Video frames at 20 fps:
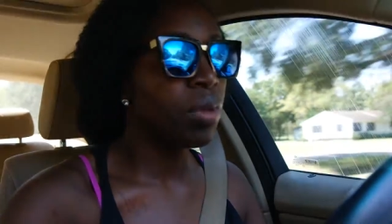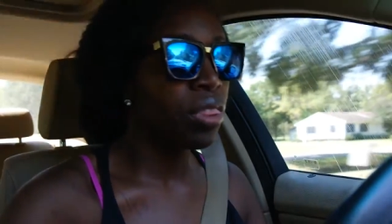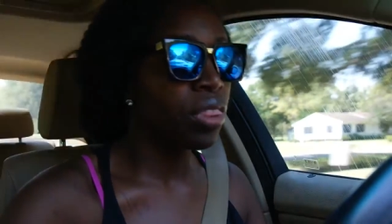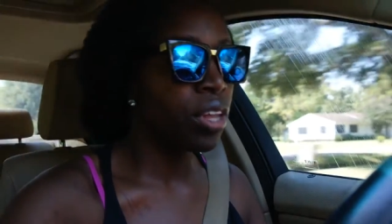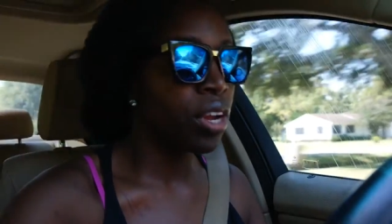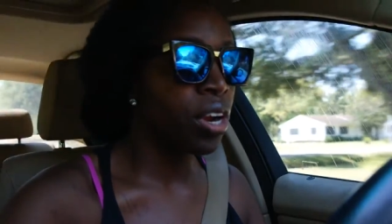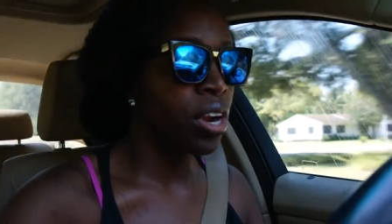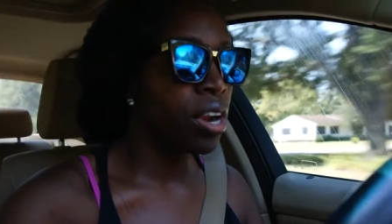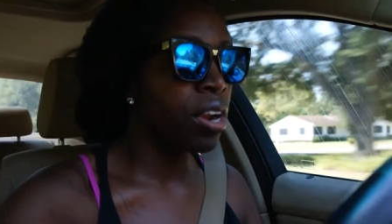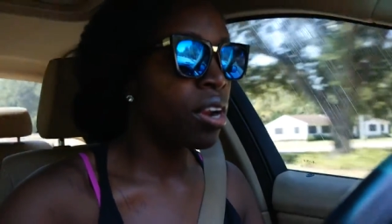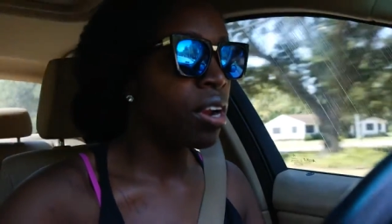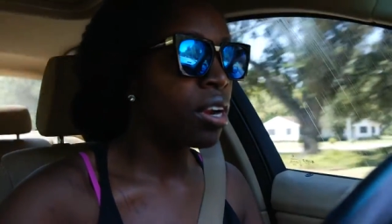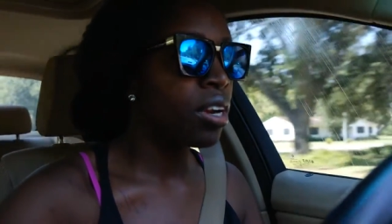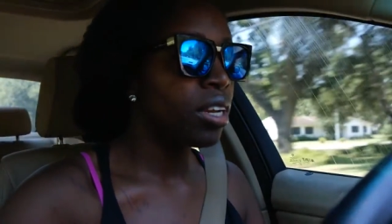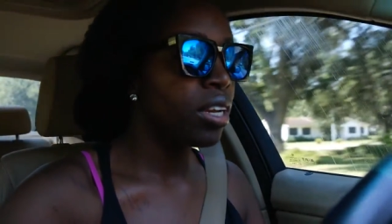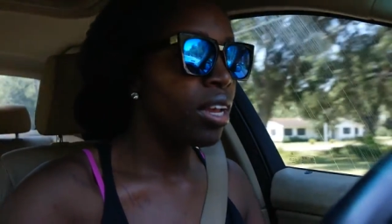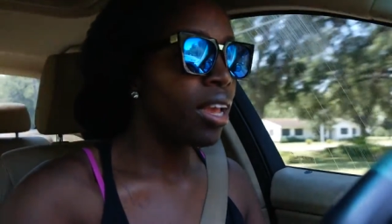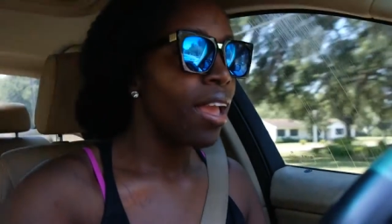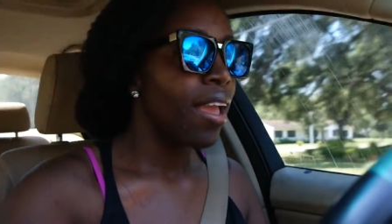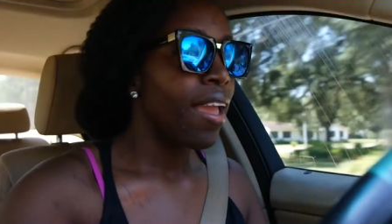
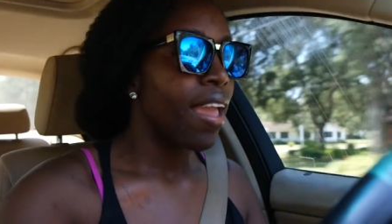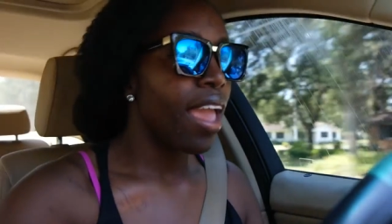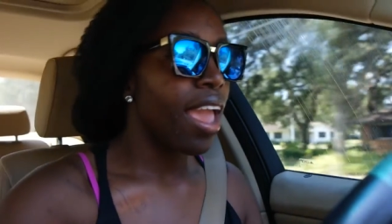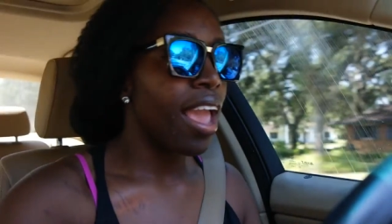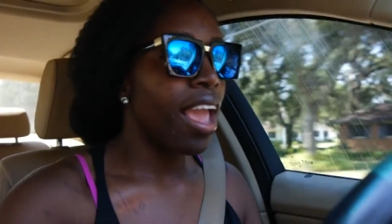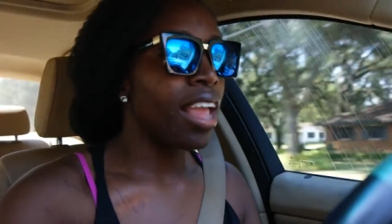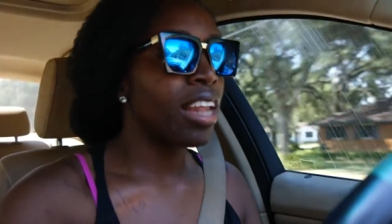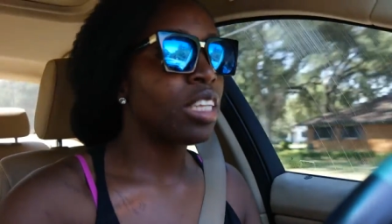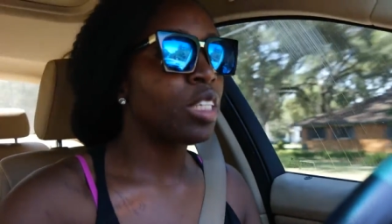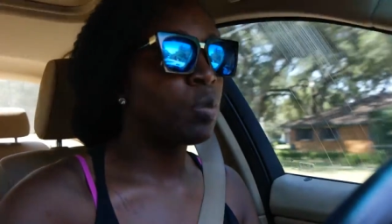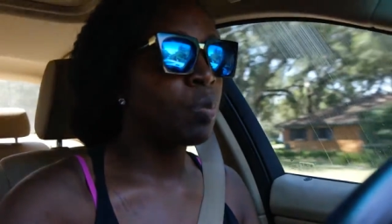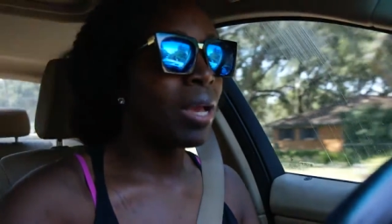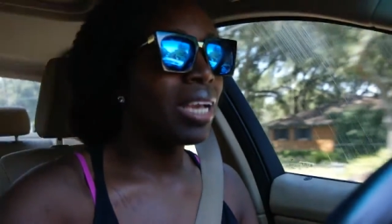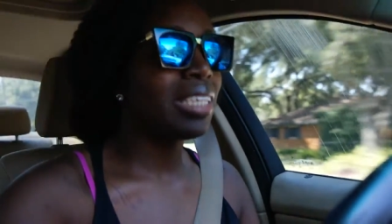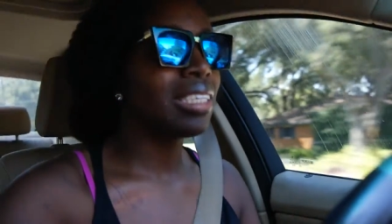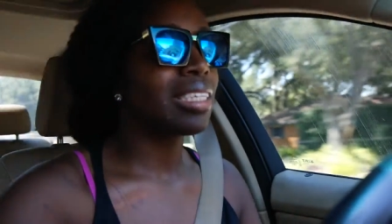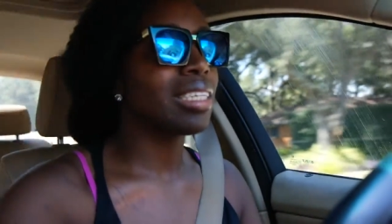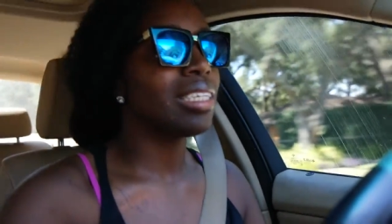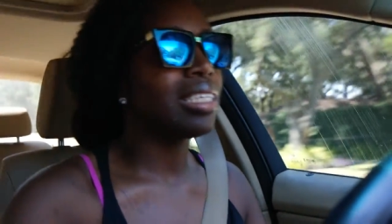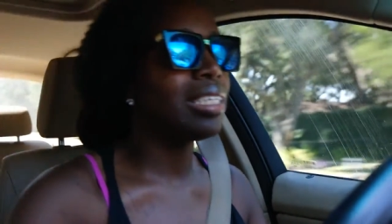3rd and it's
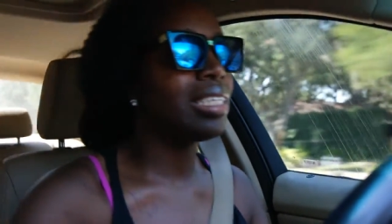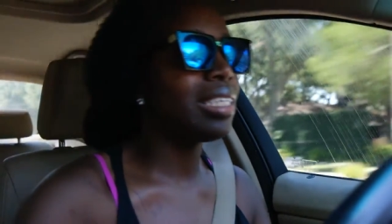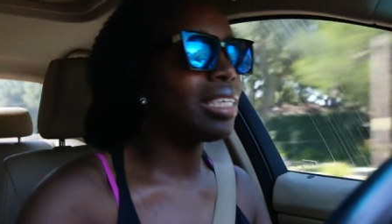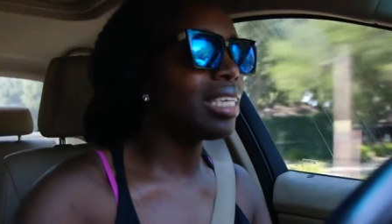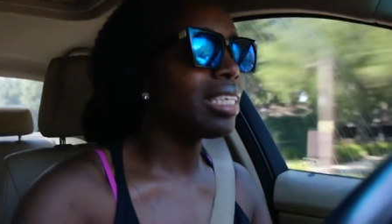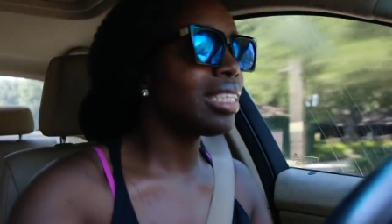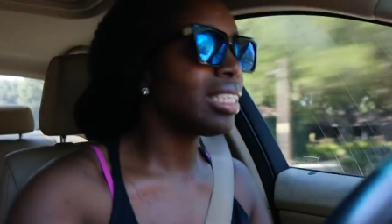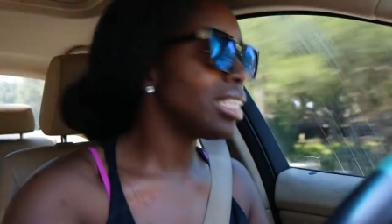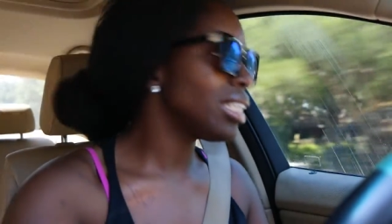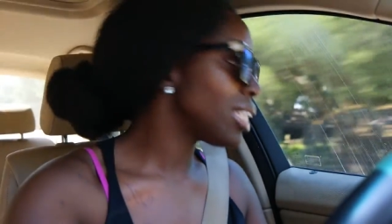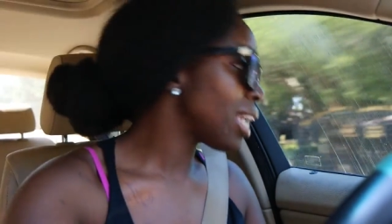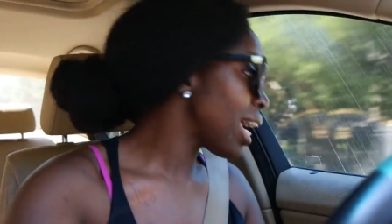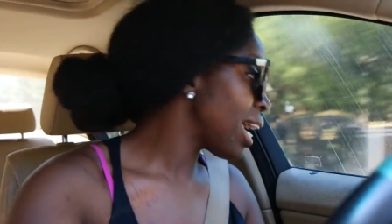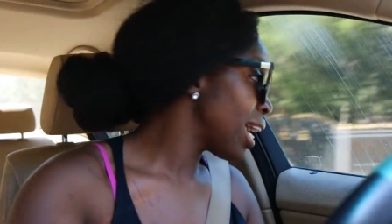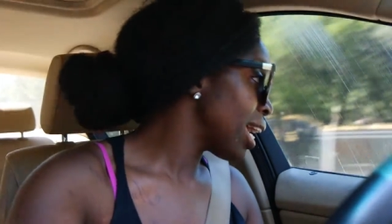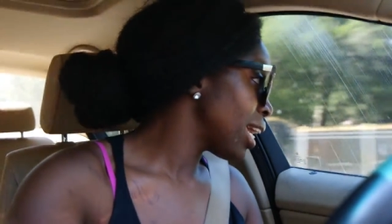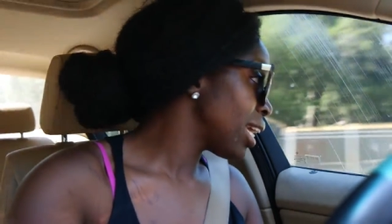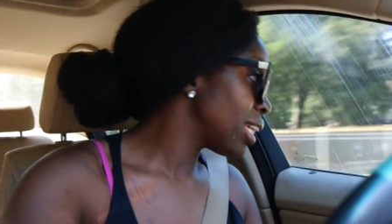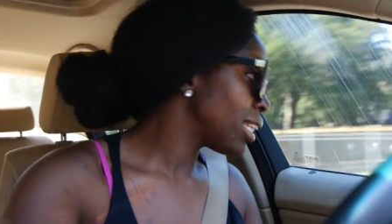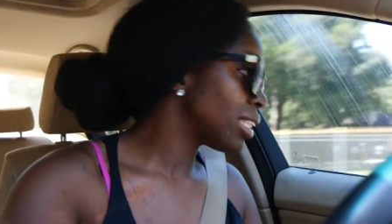basically 60
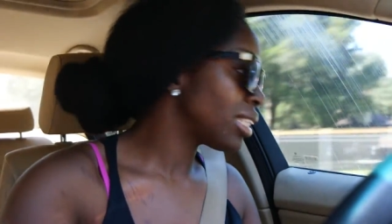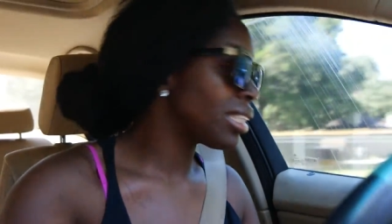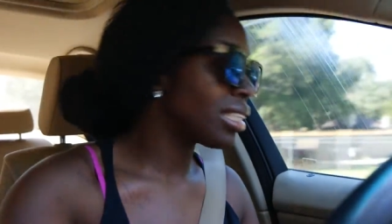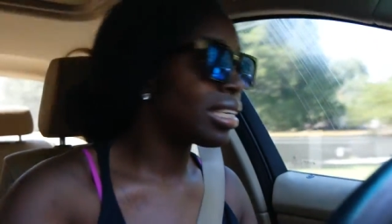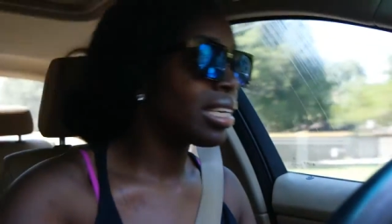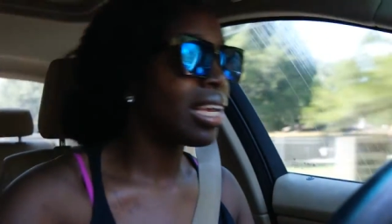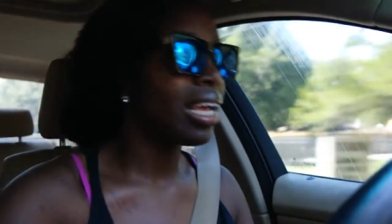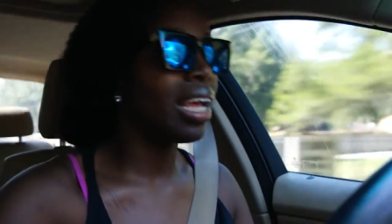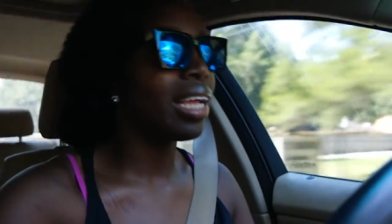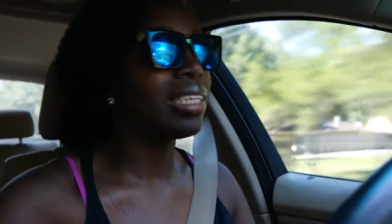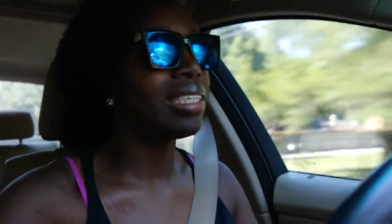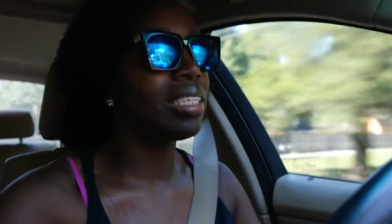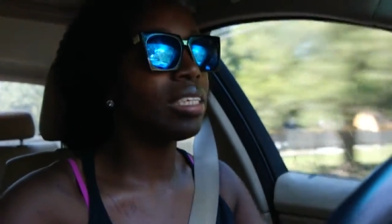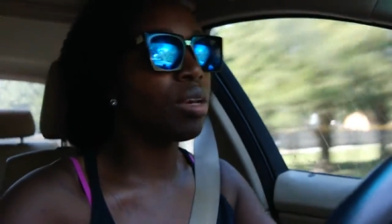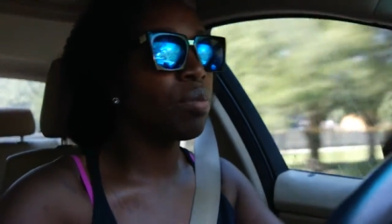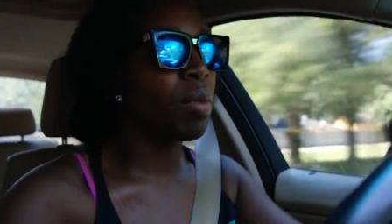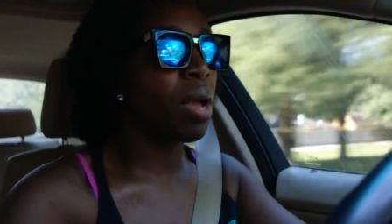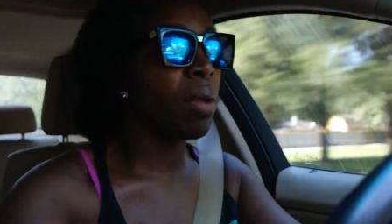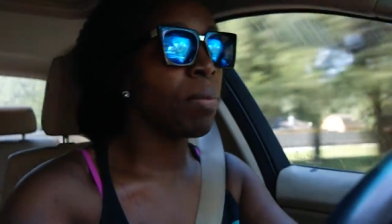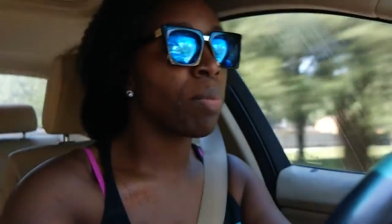days
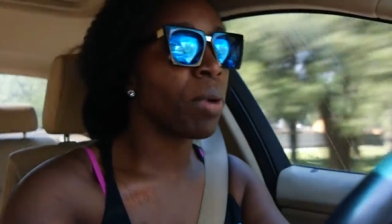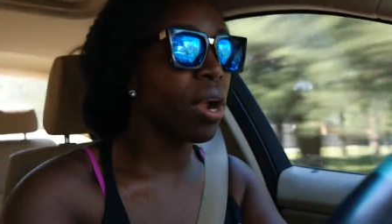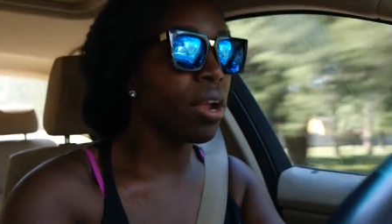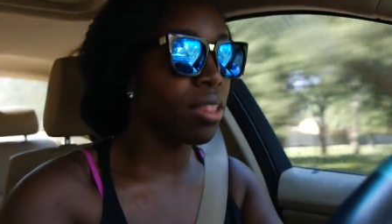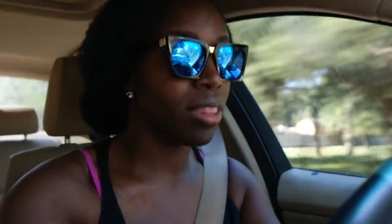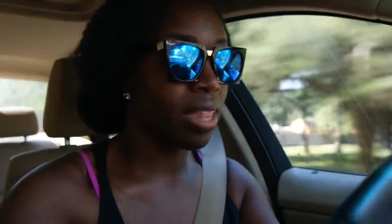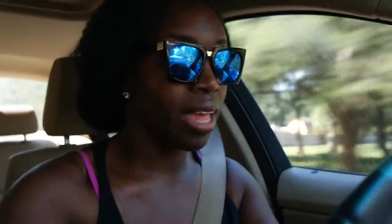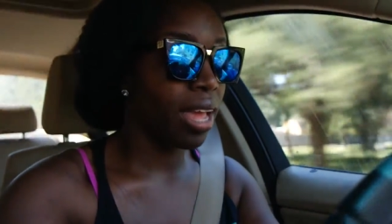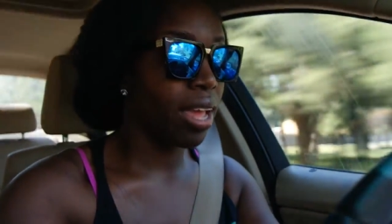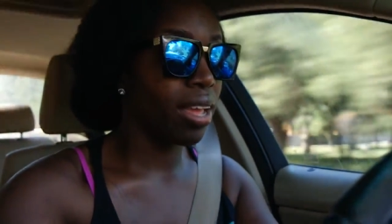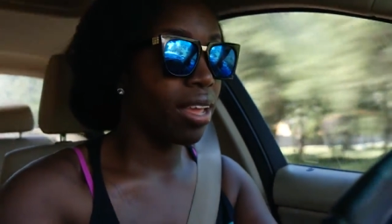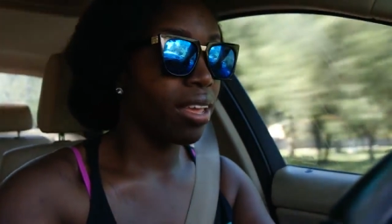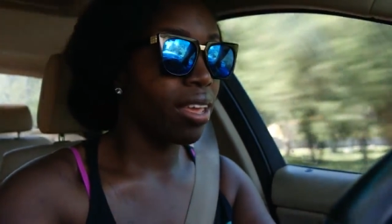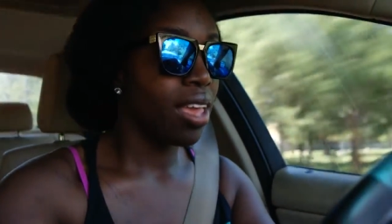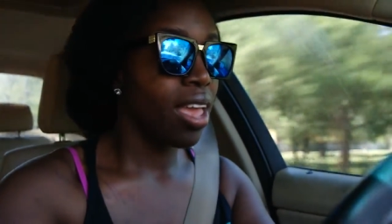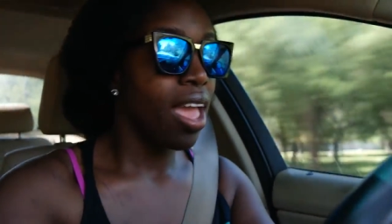until my birthday.